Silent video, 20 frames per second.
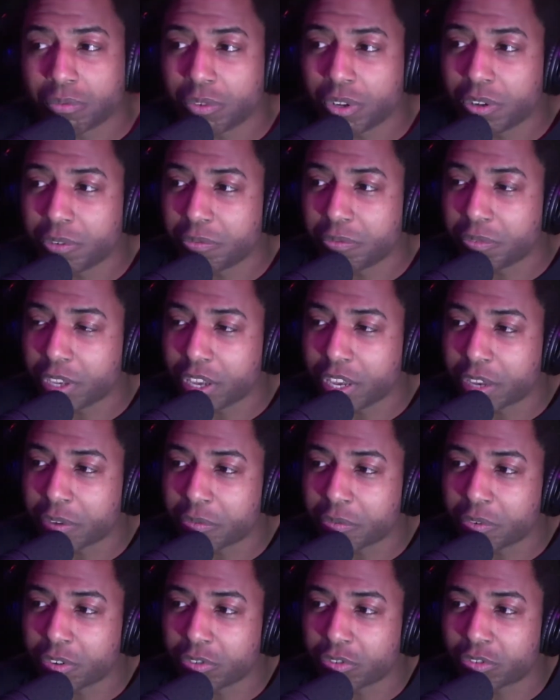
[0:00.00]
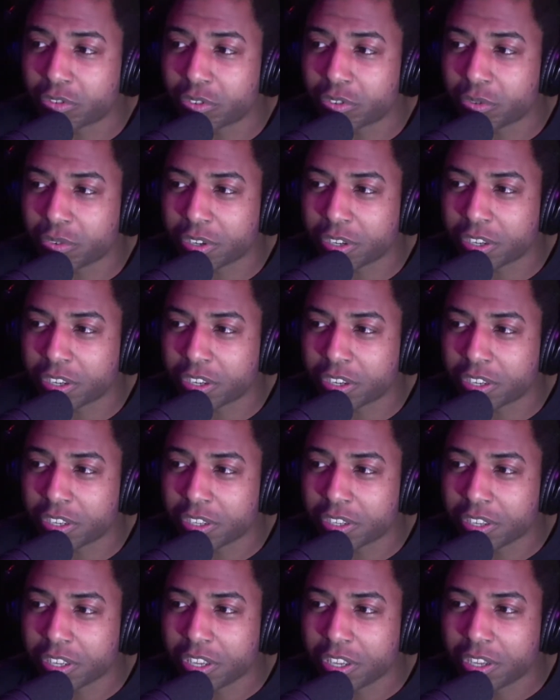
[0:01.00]
Well, hey, once you
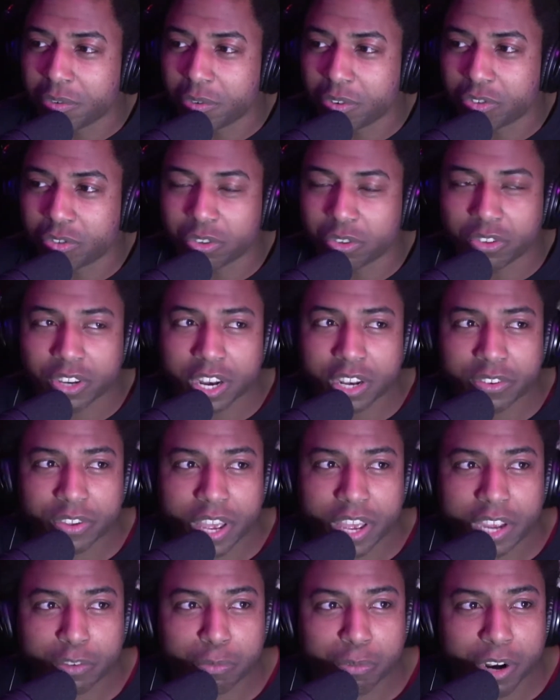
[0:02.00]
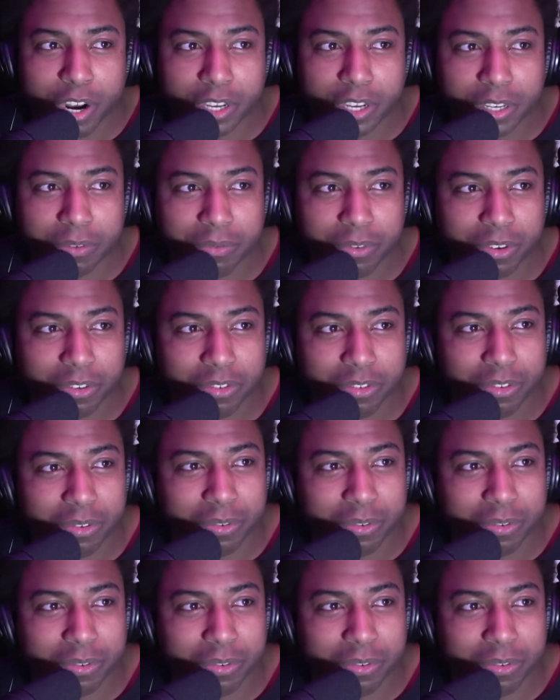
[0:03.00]
into that tax bracket, once you